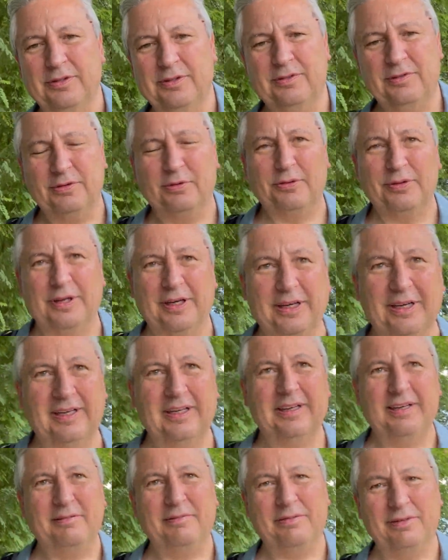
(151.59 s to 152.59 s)
talking
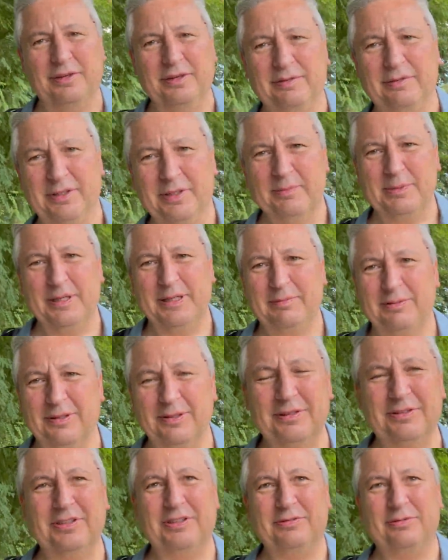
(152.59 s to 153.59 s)
in front of other people
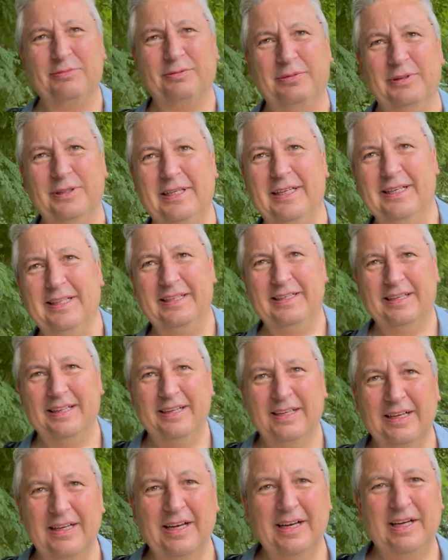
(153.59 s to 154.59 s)
because it's really
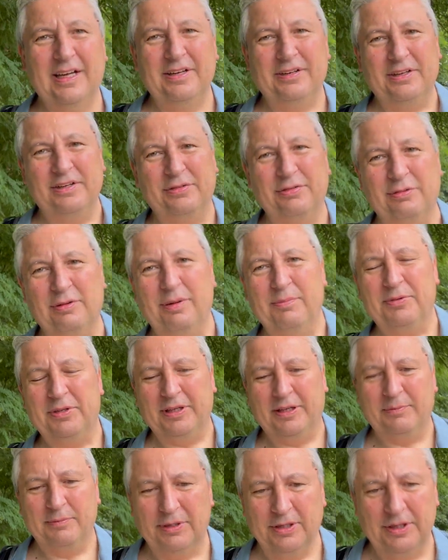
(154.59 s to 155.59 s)

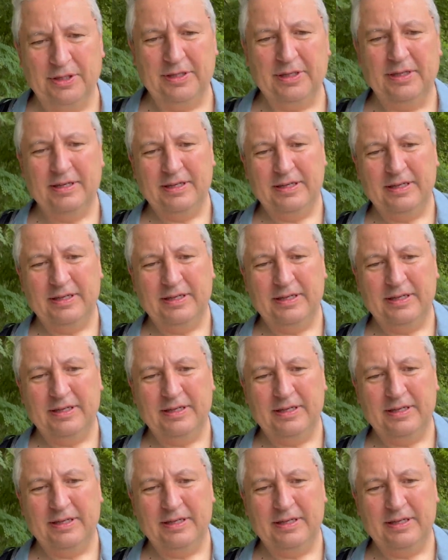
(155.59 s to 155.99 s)
disrupting my